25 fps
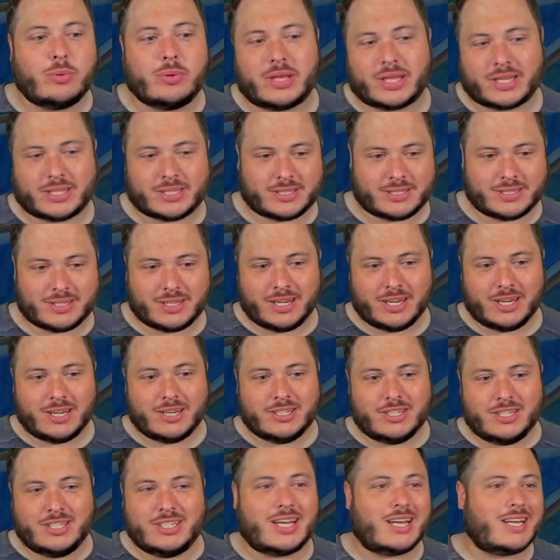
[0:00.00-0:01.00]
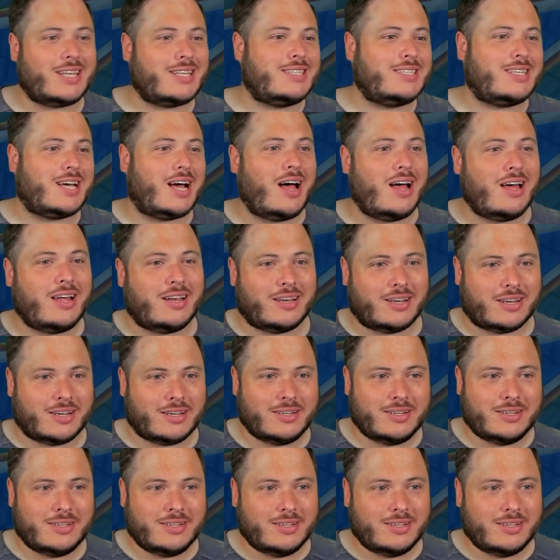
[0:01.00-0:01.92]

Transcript: this. She's had a ton.